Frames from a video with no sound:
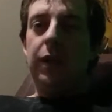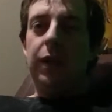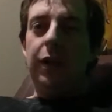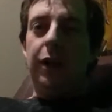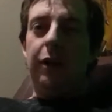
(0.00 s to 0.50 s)

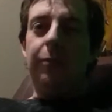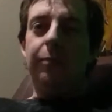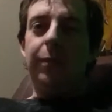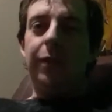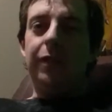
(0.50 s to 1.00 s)
Now,
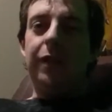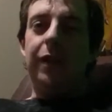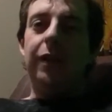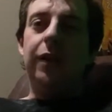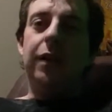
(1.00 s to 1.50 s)
here's the
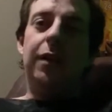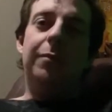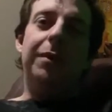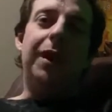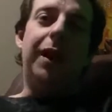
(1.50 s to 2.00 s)
thing.
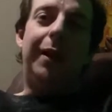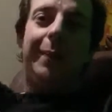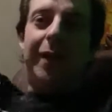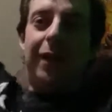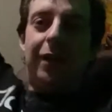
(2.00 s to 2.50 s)
Behind
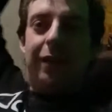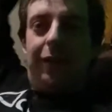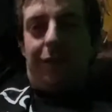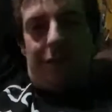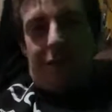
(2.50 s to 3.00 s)
me here,
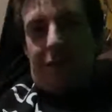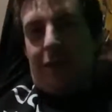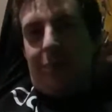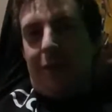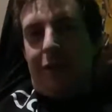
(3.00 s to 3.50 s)
you
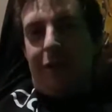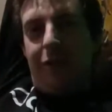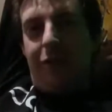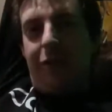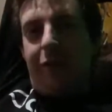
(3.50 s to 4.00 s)
see my
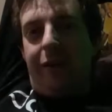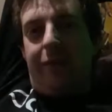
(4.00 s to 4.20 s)
green screen.